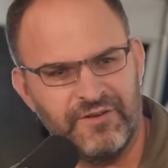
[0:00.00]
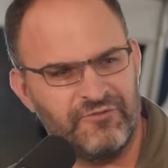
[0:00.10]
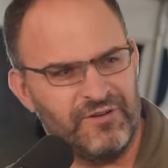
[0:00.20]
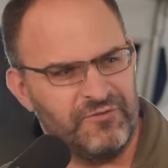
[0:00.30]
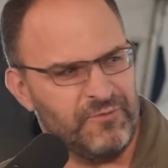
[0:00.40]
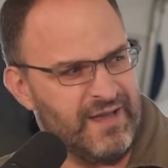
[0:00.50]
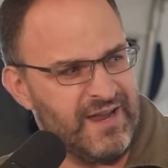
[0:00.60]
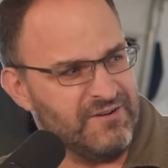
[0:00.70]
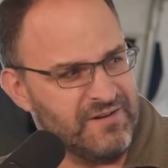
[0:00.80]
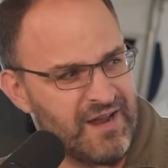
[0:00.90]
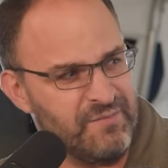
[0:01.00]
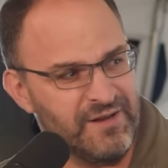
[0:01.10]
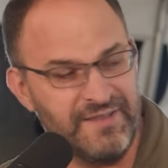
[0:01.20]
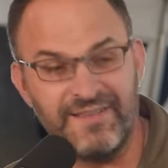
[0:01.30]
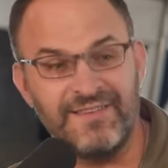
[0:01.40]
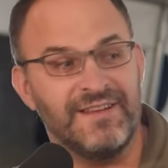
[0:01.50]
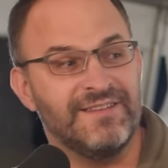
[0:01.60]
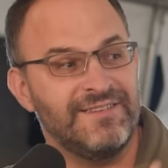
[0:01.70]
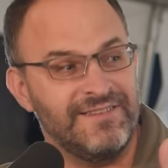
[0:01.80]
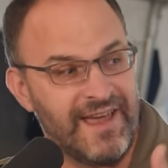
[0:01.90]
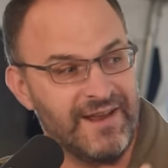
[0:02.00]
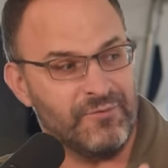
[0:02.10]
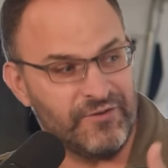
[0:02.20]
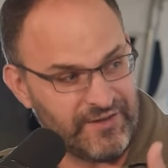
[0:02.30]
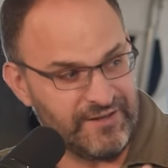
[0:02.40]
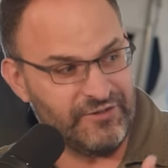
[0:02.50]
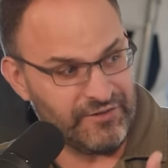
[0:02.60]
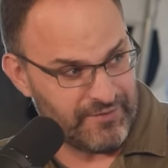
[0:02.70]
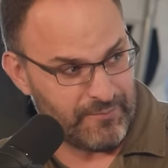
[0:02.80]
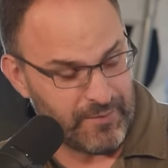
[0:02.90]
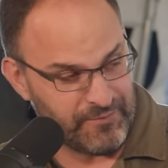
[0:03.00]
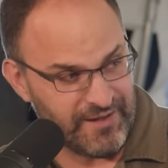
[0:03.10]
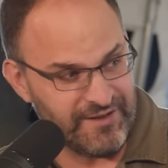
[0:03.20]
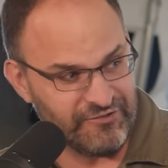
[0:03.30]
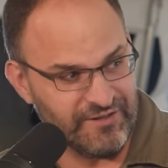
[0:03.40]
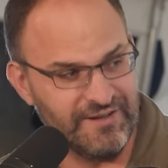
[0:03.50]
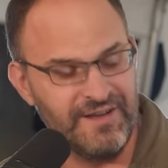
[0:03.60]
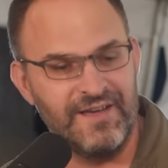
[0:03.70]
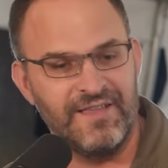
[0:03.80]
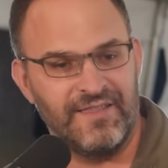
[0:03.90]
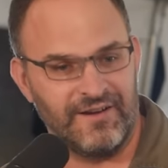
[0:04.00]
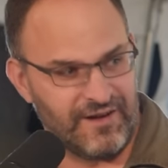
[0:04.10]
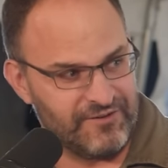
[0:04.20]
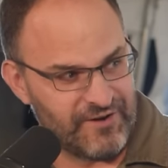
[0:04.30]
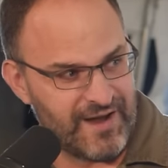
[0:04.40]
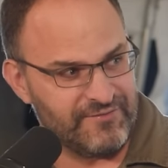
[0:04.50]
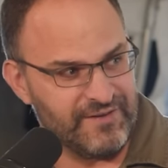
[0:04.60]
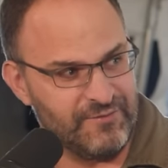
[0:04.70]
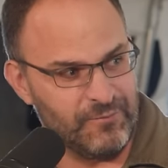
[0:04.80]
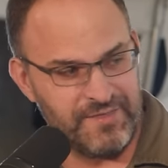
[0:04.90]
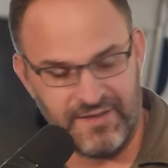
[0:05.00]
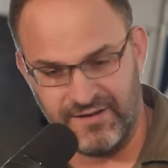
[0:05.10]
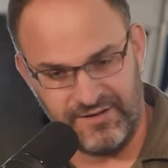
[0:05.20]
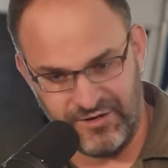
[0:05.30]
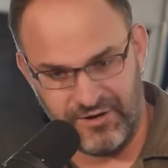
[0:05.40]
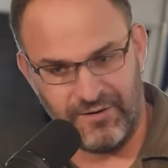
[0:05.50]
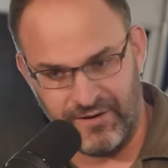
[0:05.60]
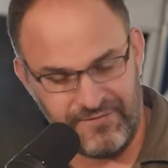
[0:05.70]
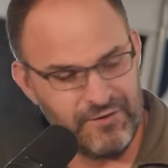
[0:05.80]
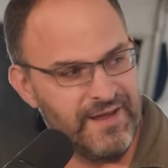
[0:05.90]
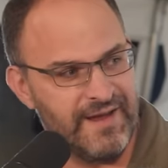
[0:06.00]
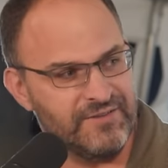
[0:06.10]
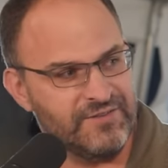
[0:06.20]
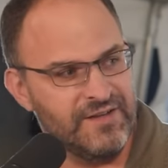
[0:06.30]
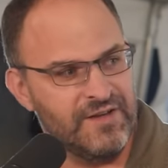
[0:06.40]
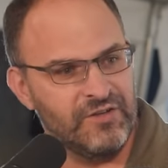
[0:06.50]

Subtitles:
of Israel is, what, 8 or 9 million, that's an insane percentage of the population that got drafted within, you know, a few days.